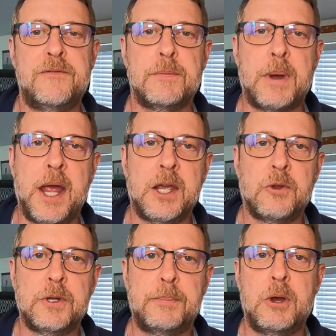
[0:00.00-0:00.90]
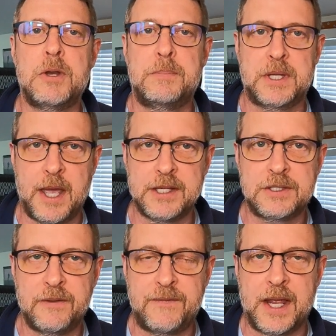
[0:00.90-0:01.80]
if you're buying an older boat, be
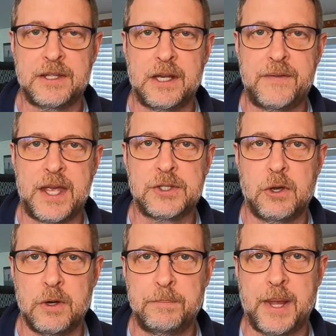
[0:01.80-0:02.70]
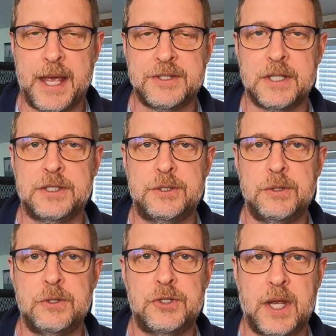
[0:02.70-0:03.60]
cognizant of the fact that if it has coated plastic,
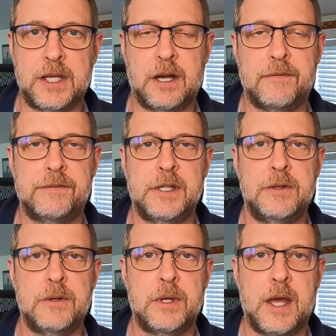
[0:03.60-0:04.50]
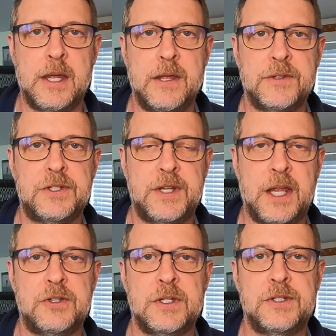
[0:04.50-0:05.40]
to check carefully in the
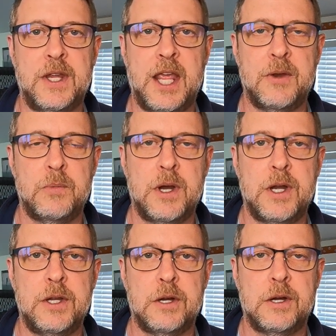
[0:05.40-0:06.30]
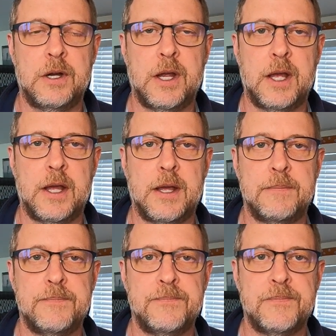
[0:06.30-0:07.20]
stanchions and where your
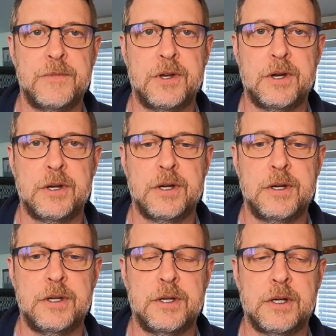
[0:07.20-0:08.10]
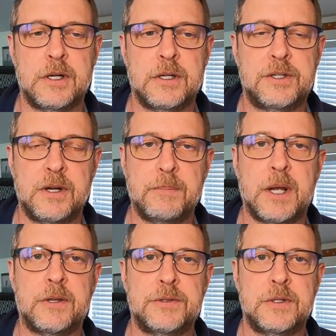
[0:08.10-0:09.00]

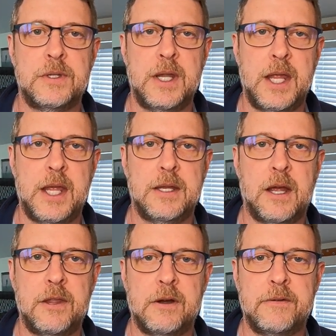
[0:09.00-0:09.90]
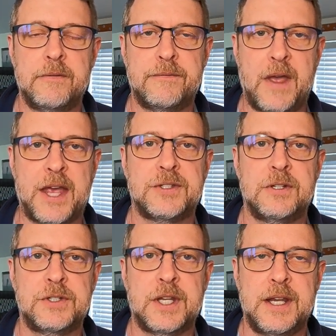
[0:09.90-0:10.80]
turnbuckles and other
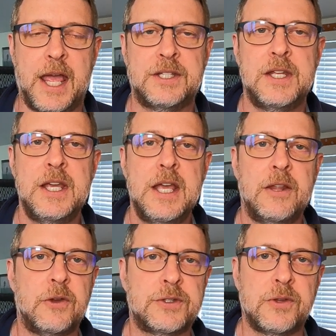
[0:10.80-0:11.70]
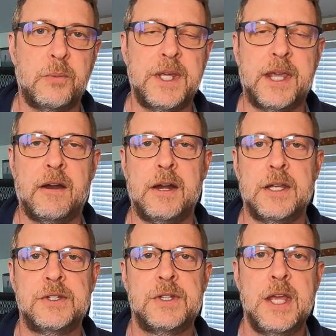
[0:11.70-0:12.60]
fasteners connect. Those are the weak
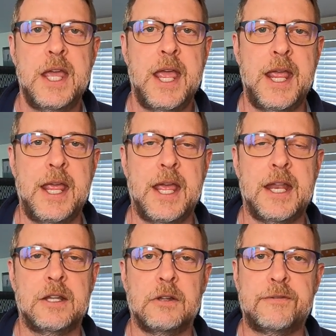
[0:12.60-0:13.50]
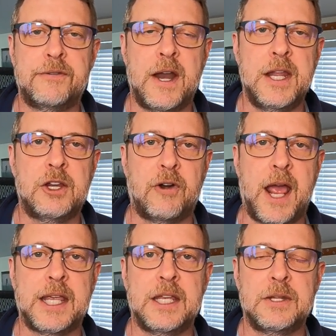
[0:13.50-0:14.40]
areas, and look for any
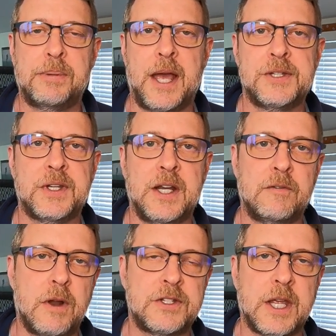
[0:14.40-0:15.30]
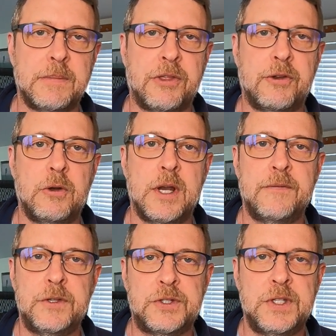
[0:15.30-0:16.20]
cracking in the plastic and any rust coming through.
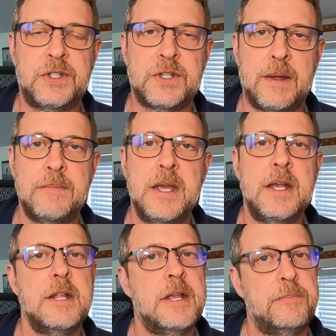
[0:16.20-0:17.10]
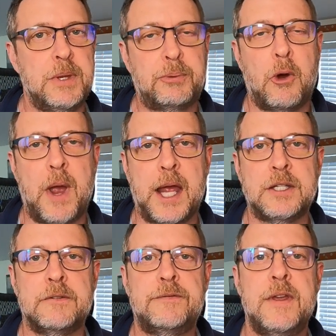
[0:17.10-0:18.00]
And if you see some, be
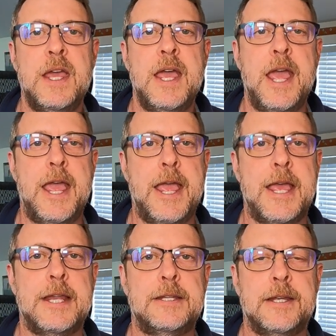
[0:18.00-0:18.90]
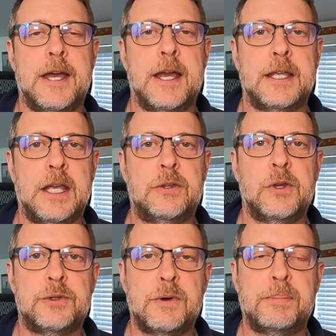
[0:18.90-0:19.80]
proactive and get
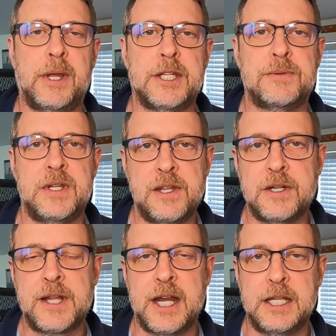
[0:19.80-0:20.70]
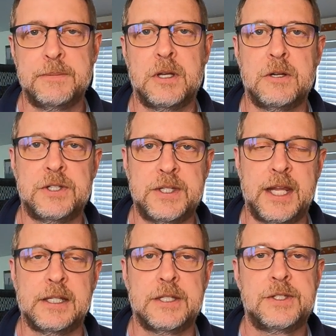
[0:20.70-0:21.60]
those replaced with either Dyneema or
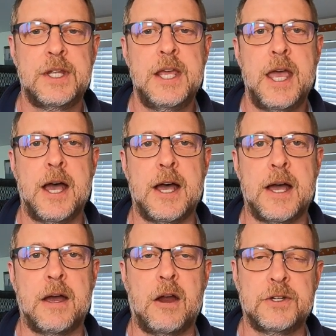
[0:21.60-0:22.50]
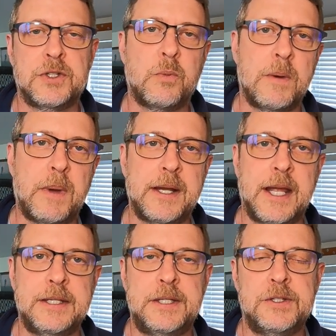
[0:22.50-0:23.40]
stainless. Ours is
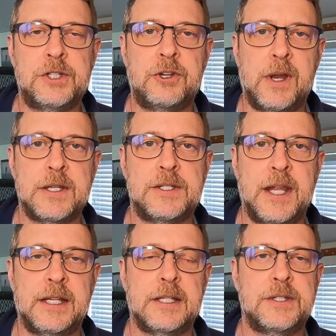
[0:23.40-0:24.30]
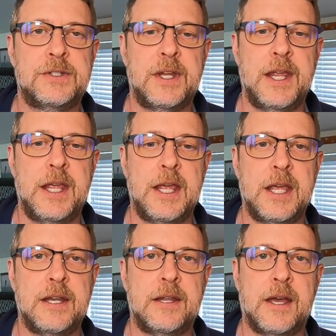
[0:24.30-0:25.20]
1x19 strand stainless,
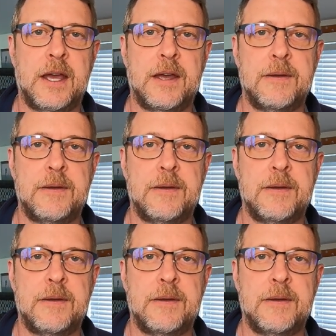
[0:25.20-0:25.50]
and